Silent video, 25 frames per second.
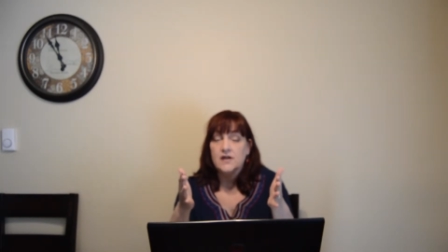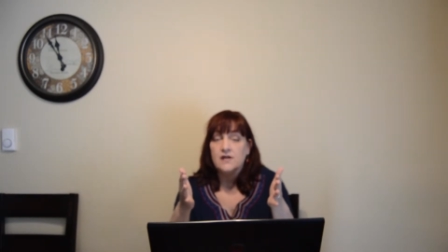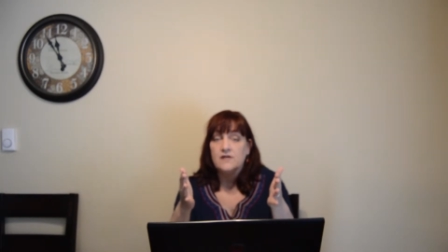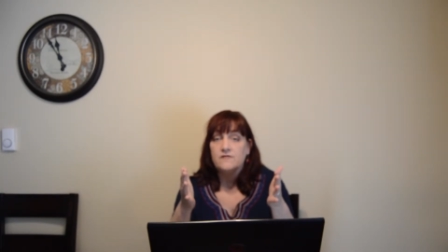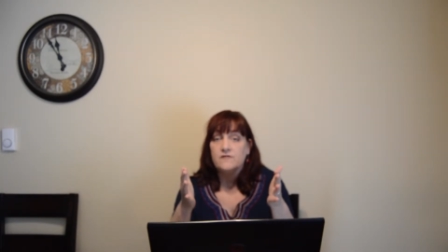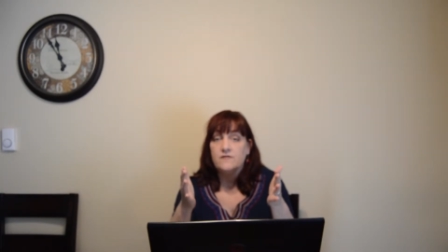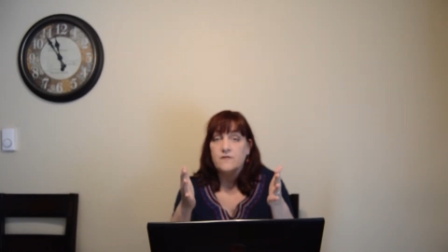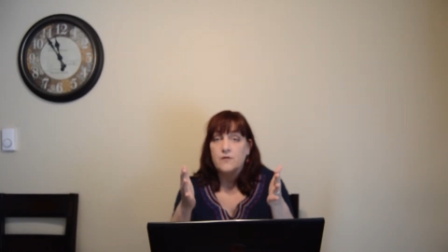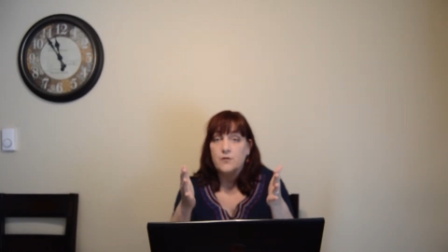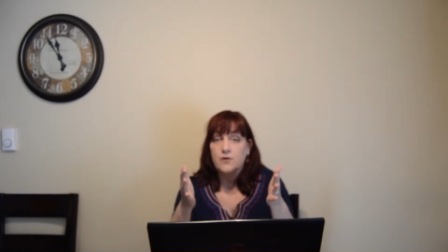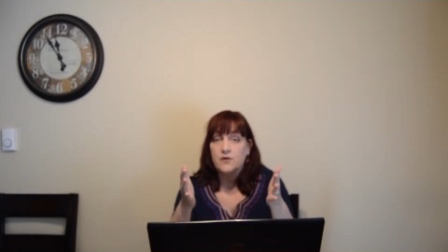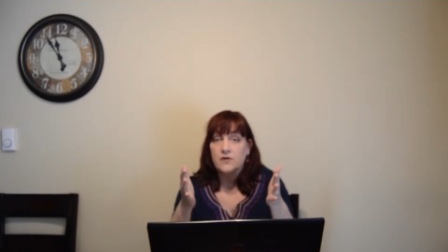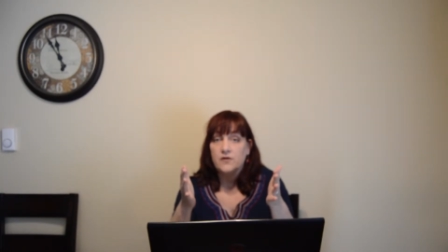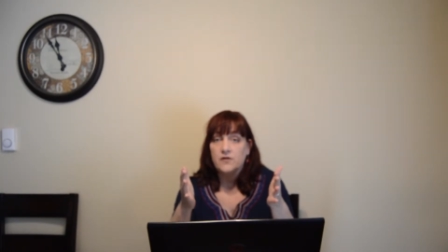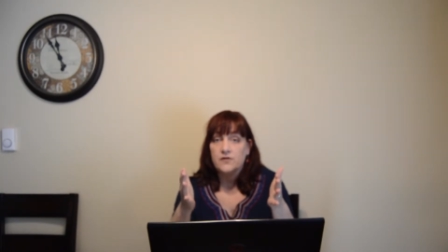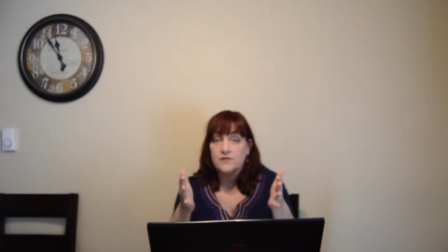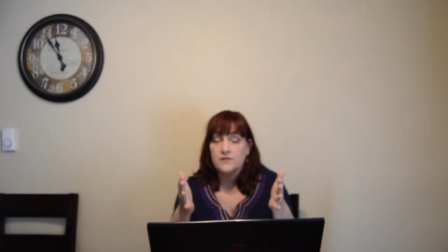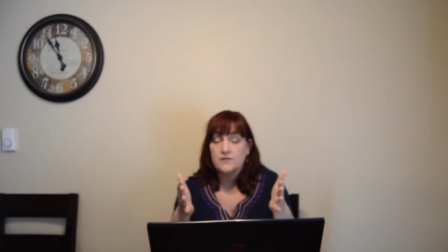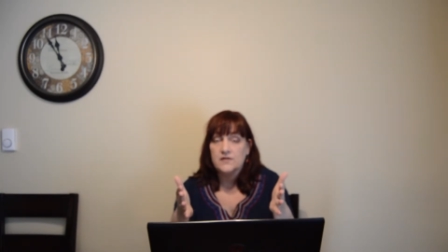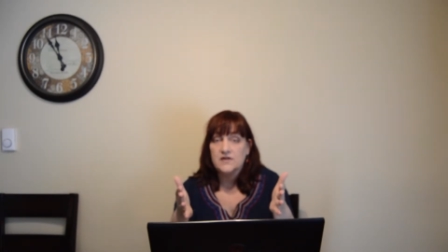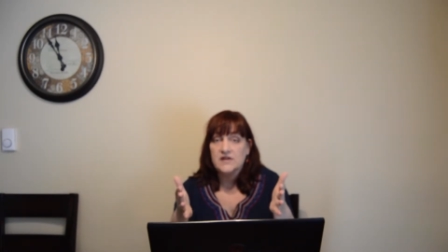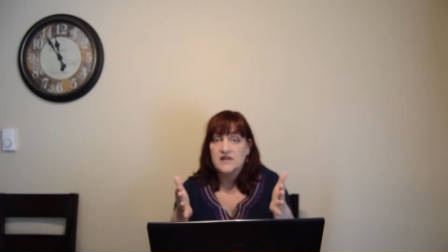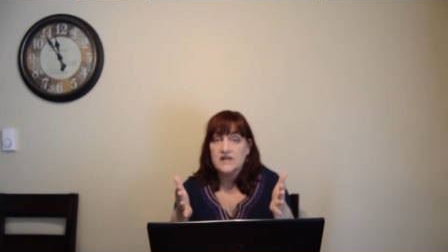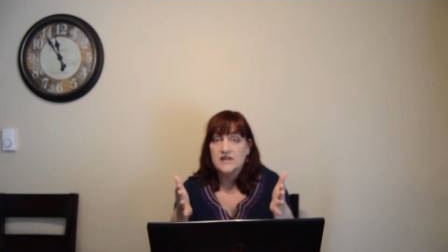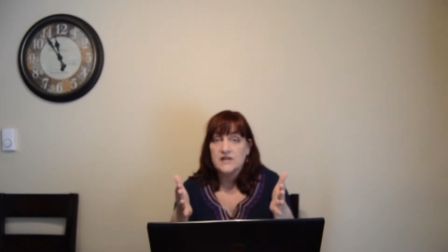for
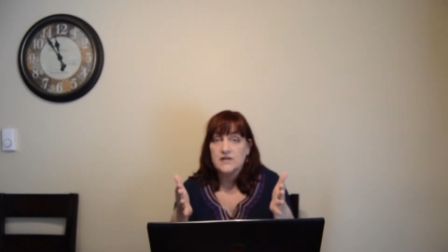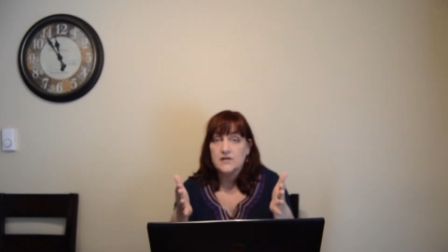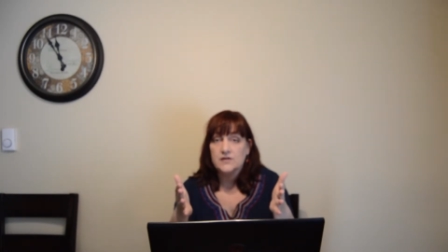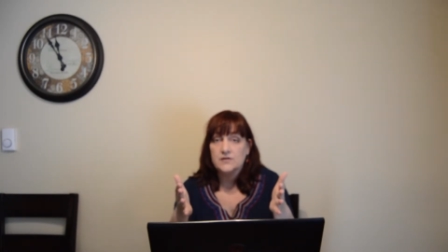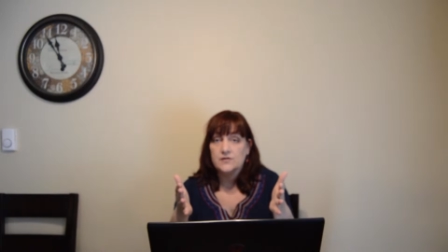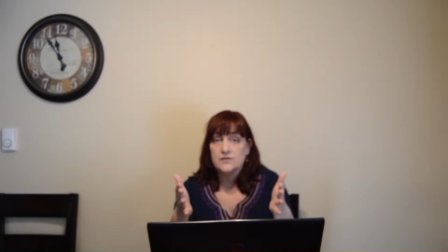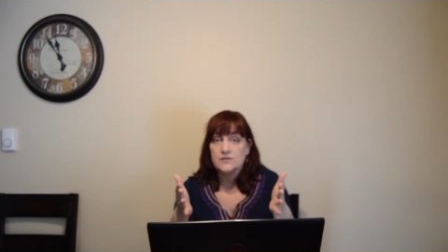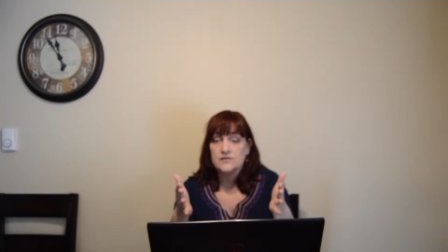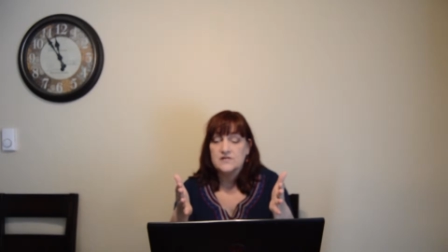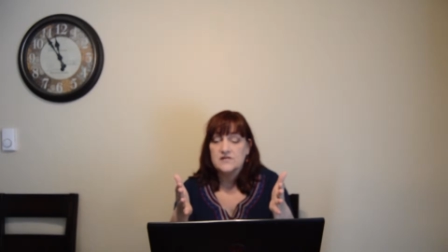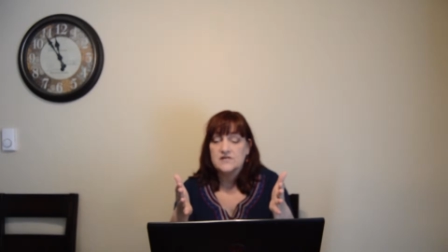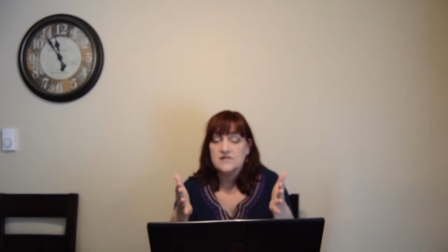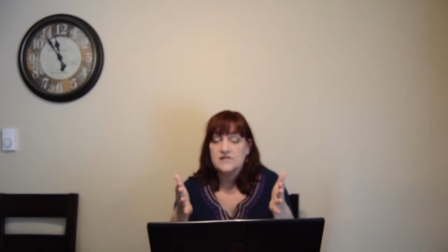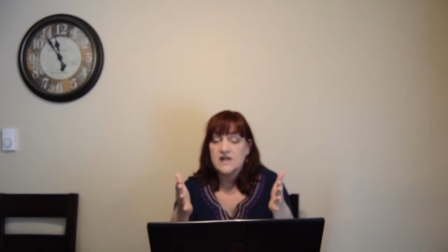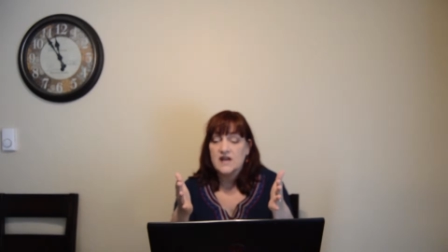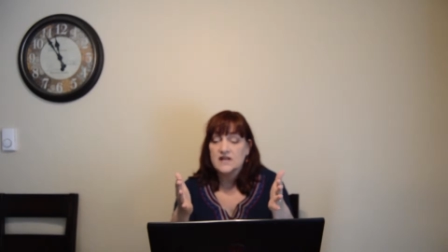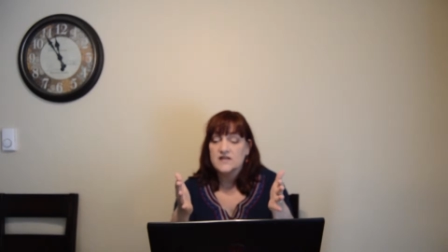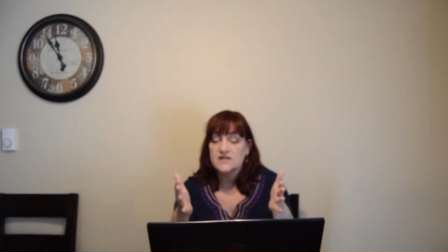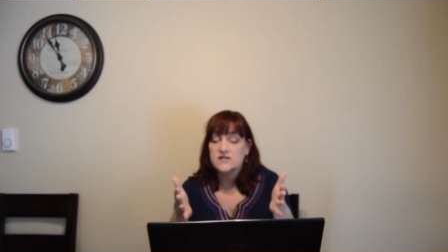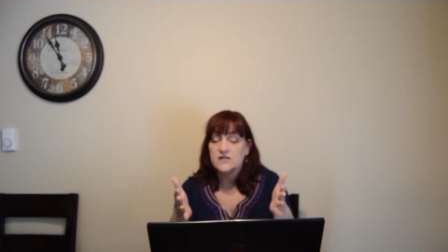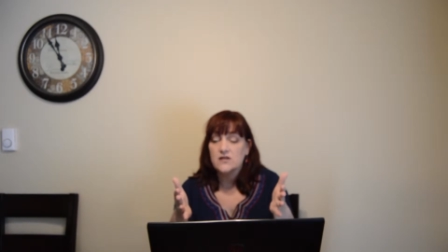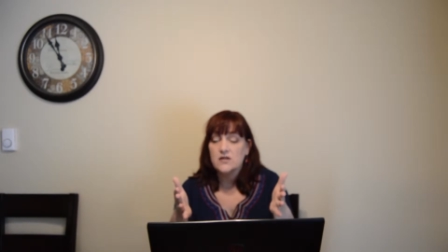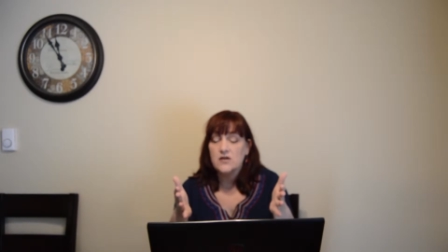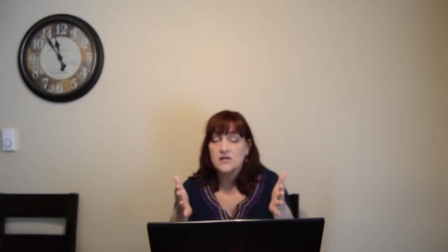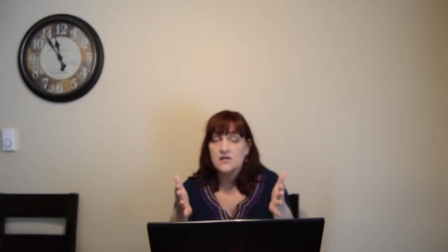30 years,
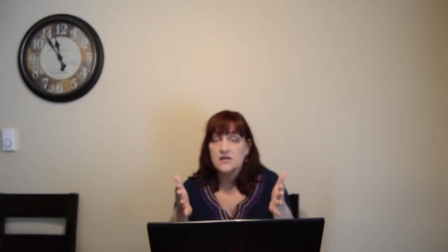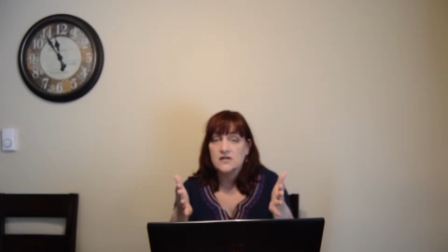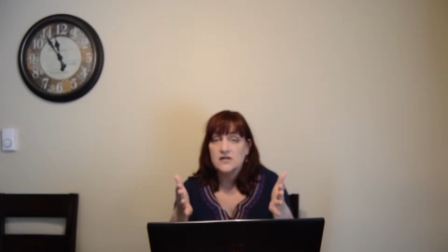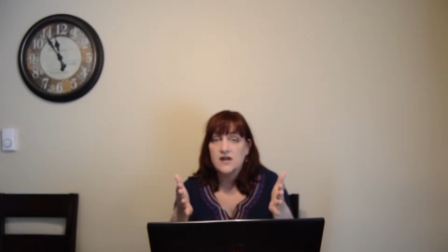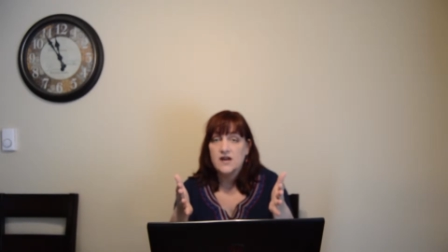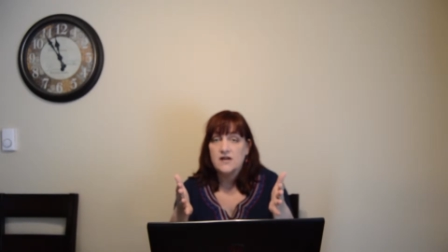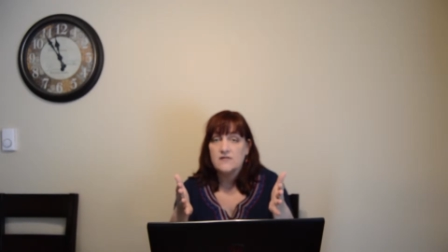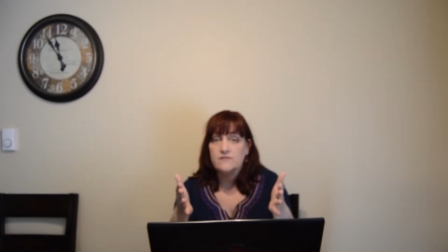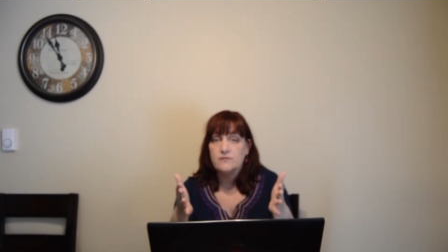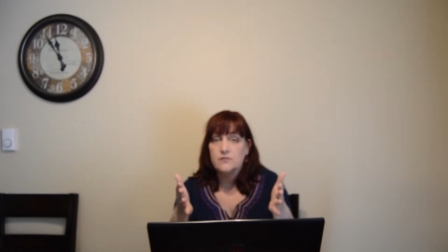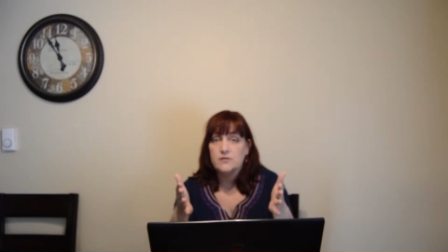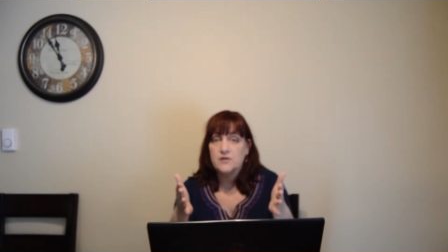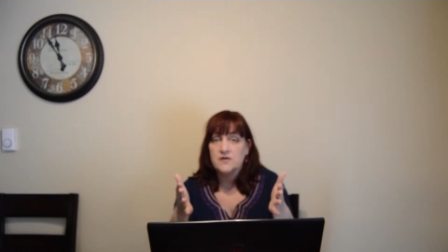that's long enough